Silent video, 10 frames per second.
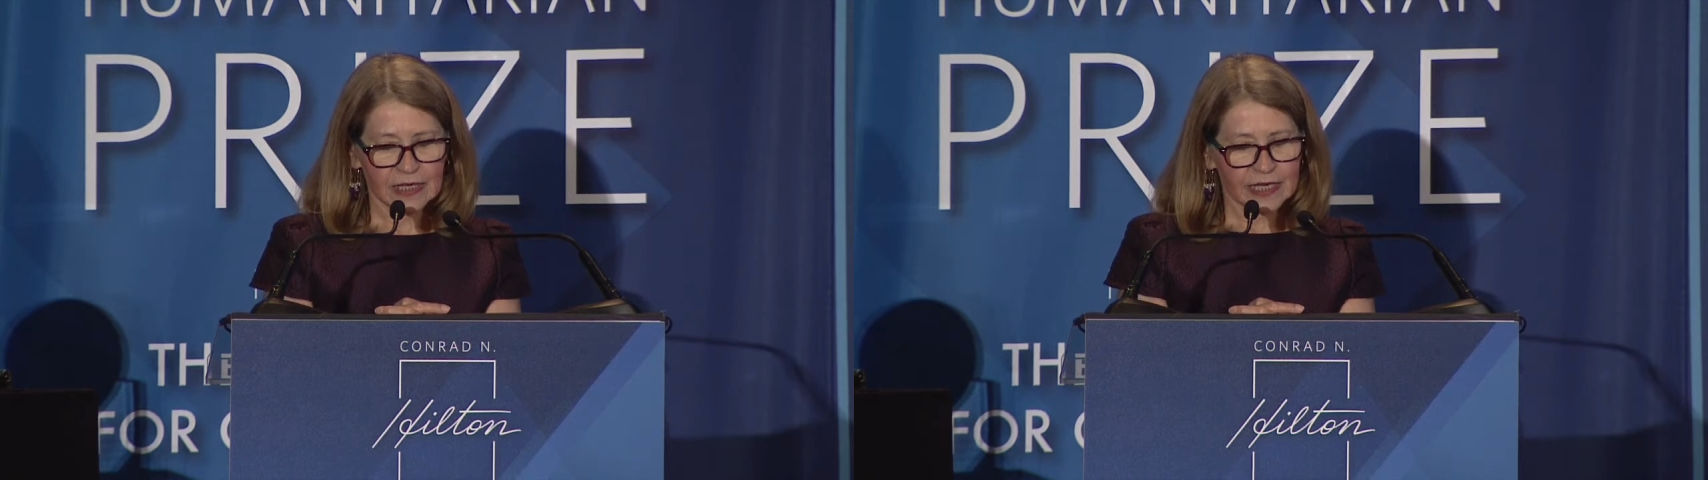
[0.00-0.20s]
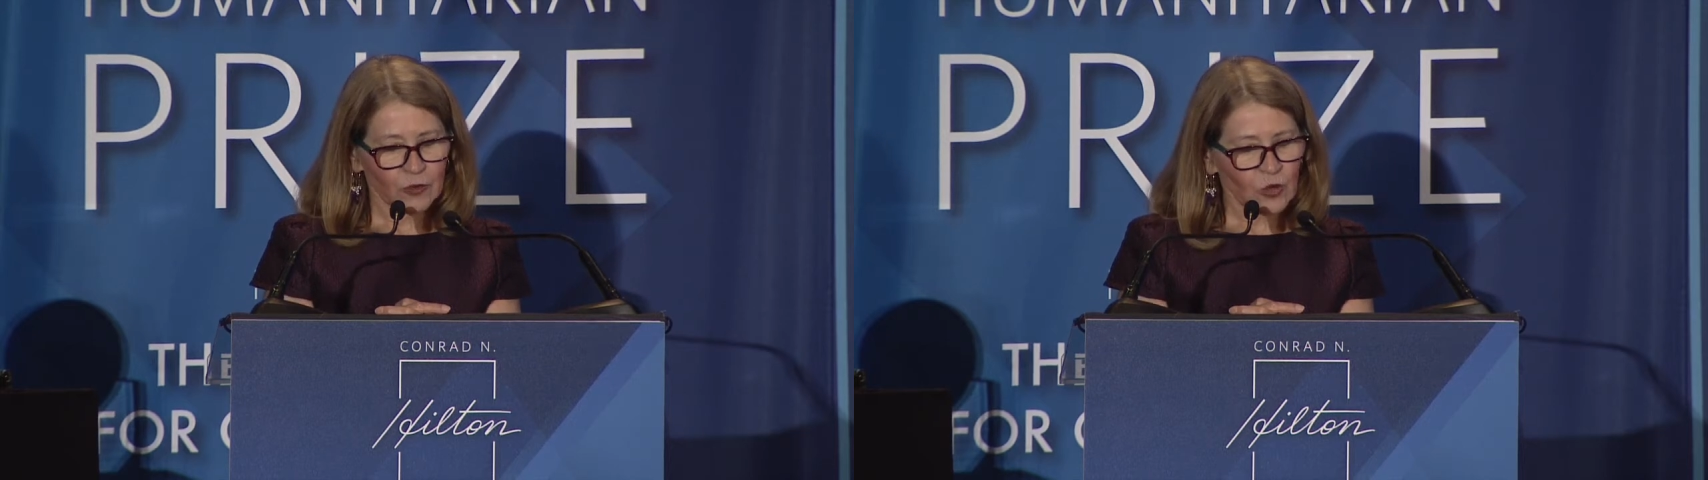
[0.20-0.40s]

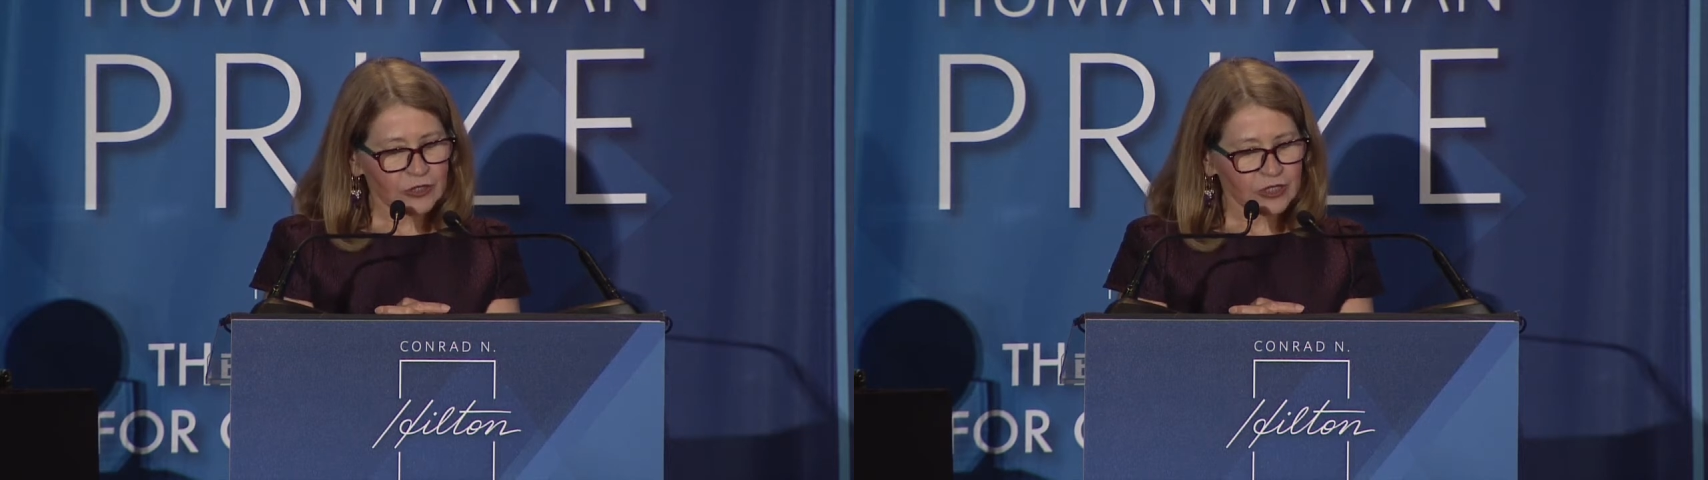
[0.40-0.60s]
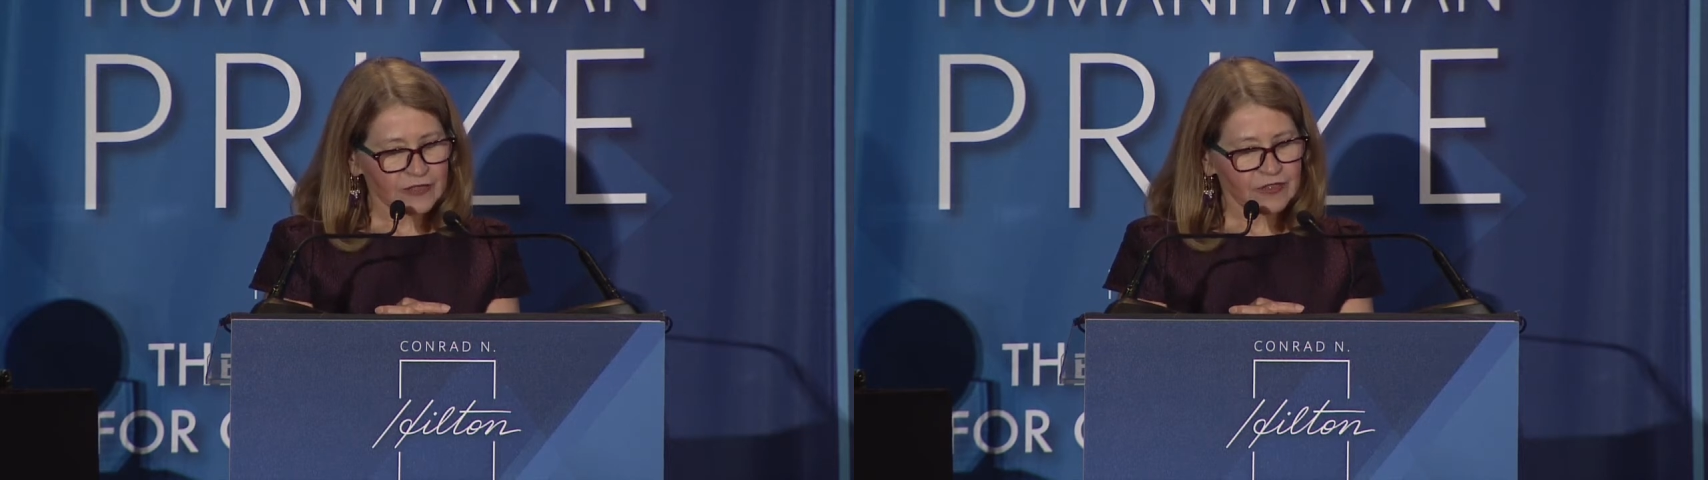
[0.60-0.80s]
he
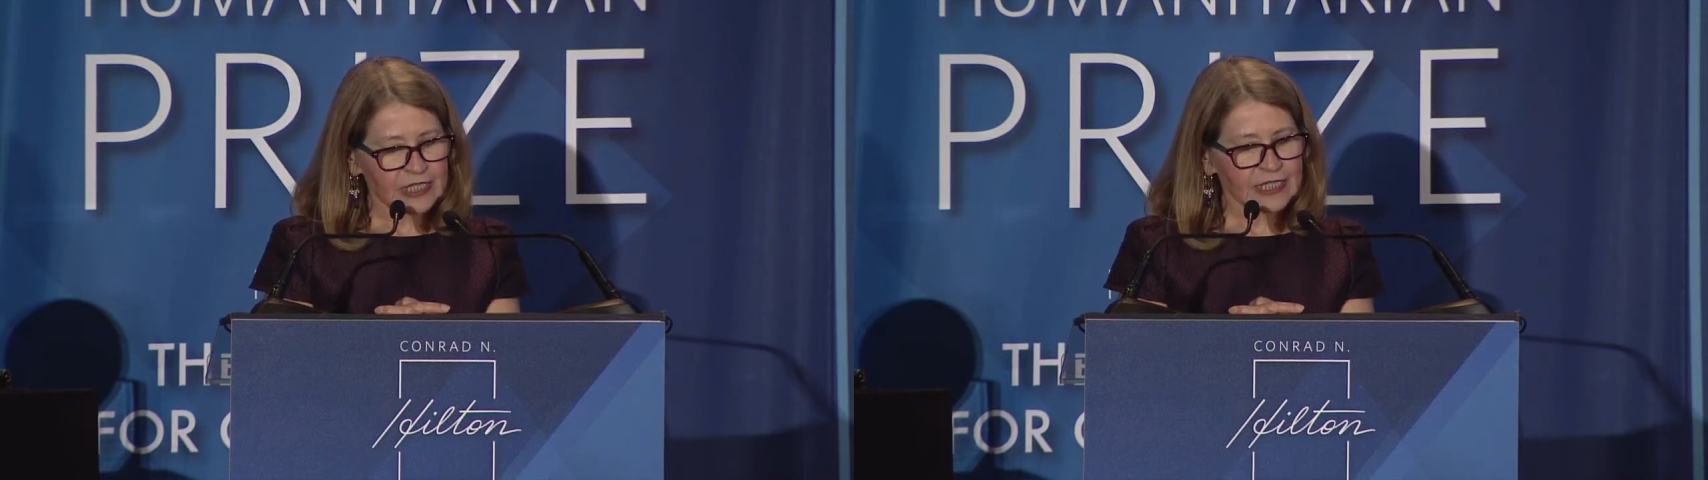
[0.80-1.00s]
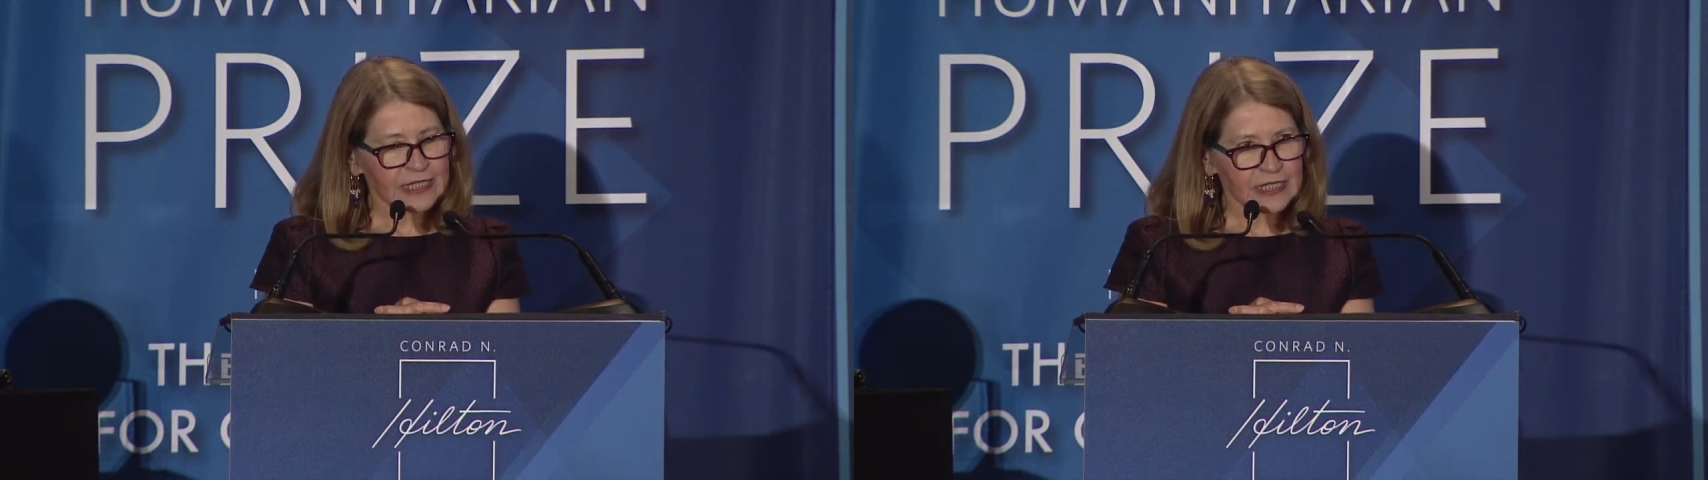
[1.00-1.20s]
wondered if the
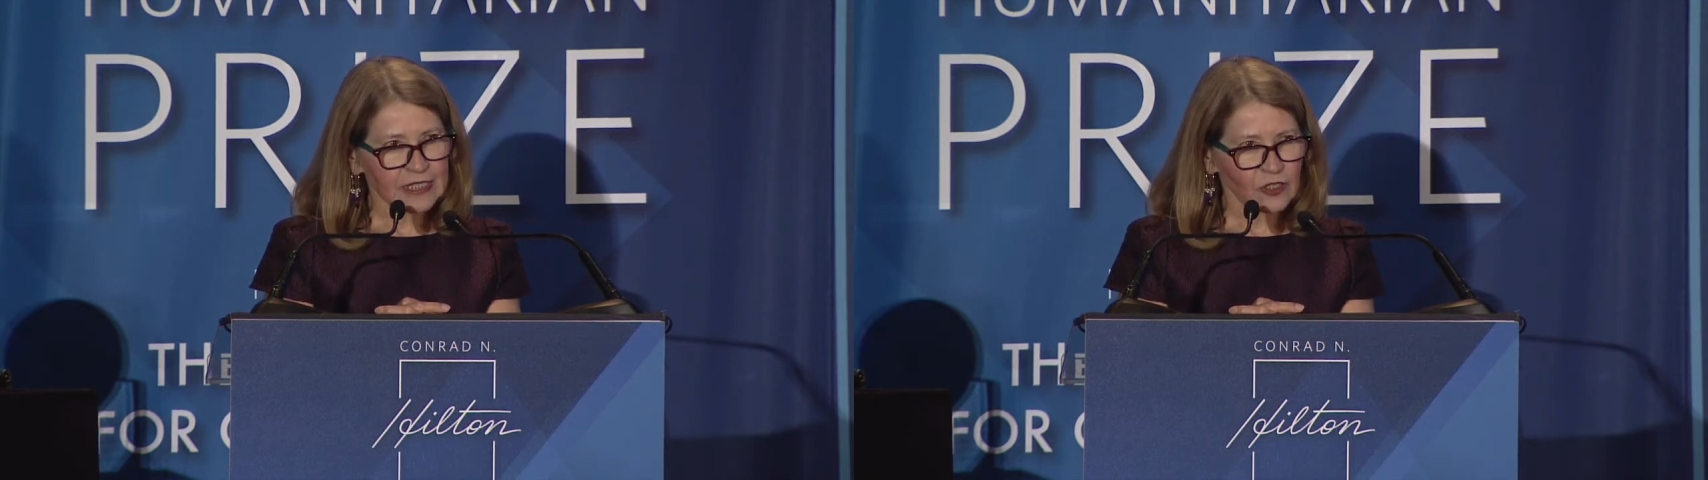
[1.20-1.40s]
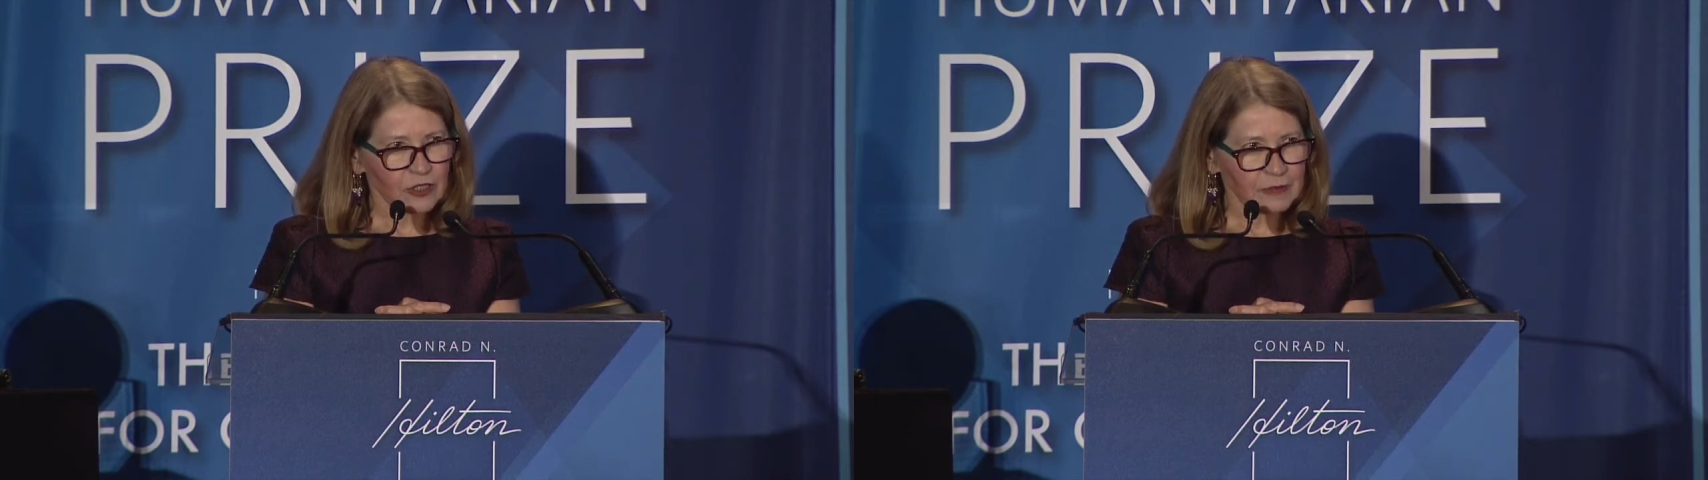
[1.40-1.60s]

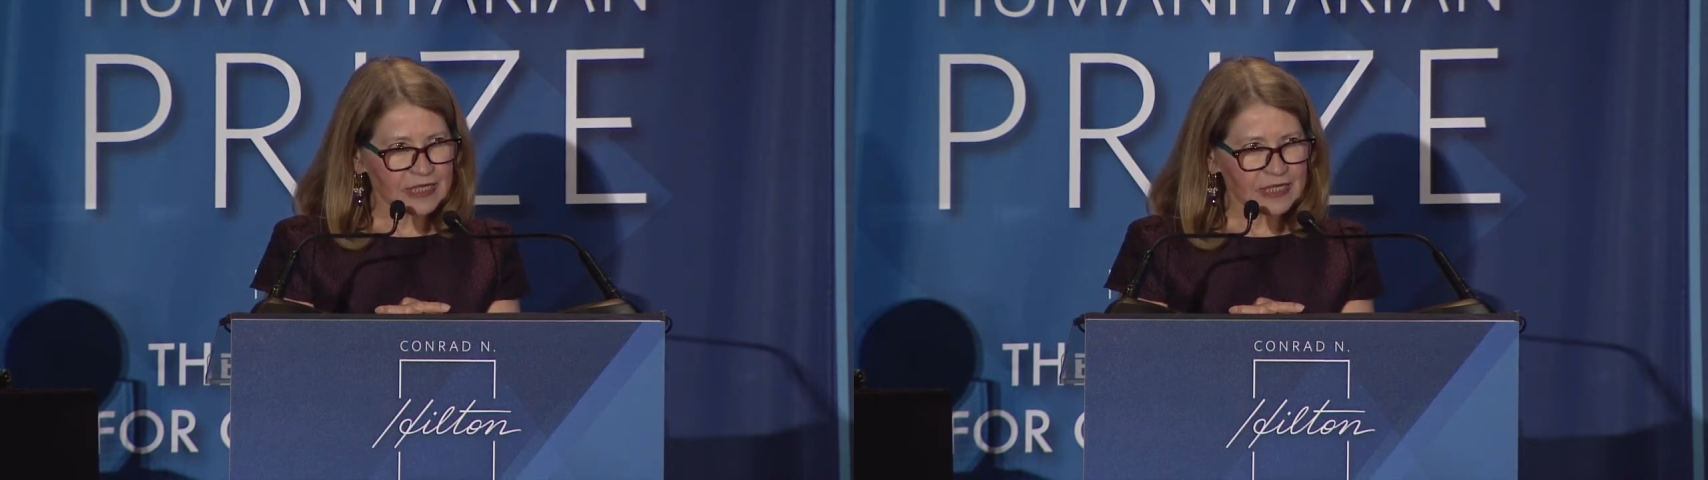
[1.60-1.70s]
disease could